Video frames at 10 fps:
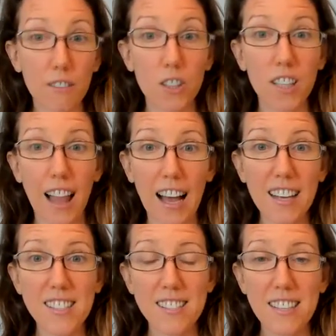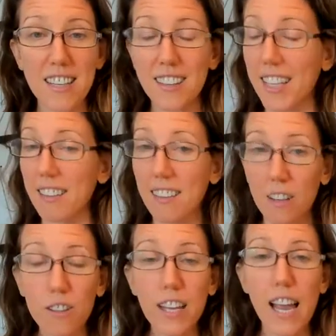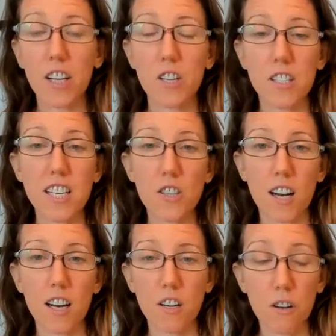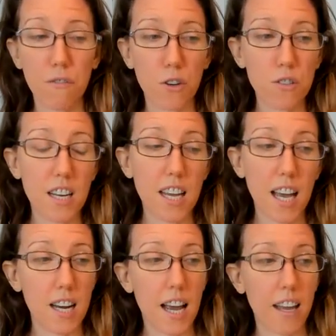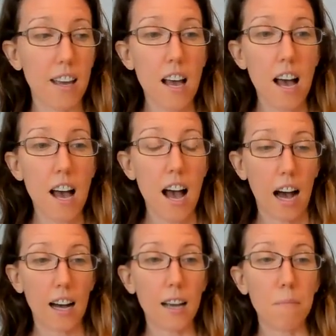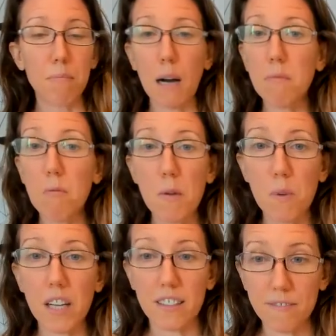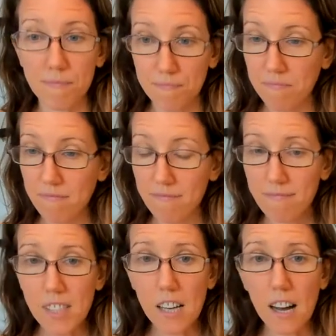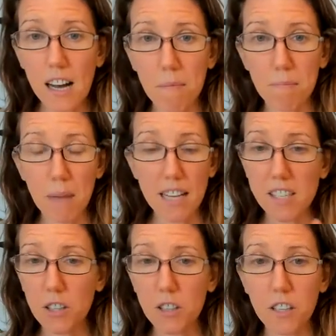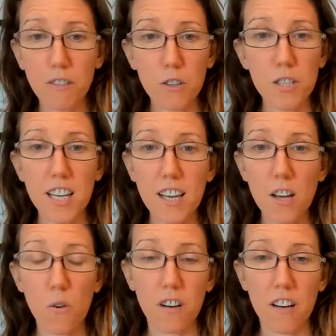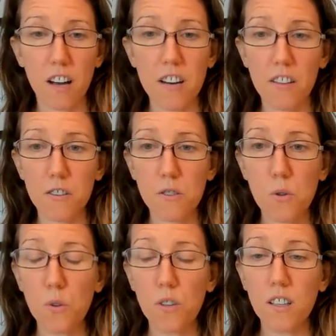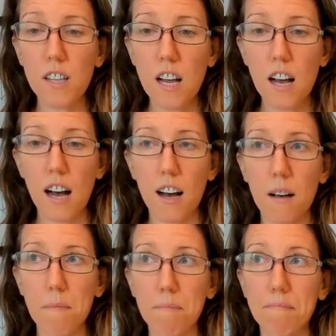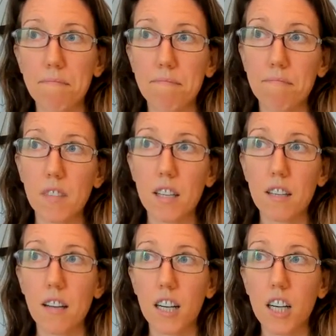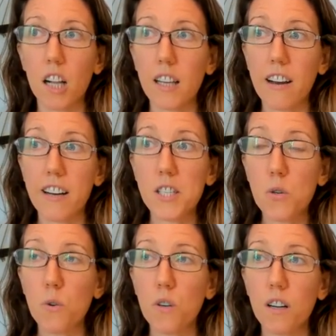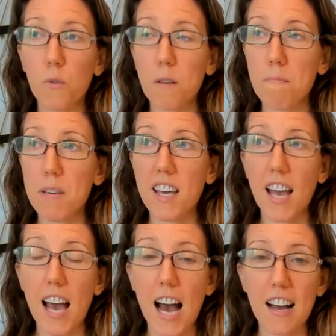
level class. Like literally I could teach it at a university, and I probably will. Bastyr University or another school, a culinary school would be,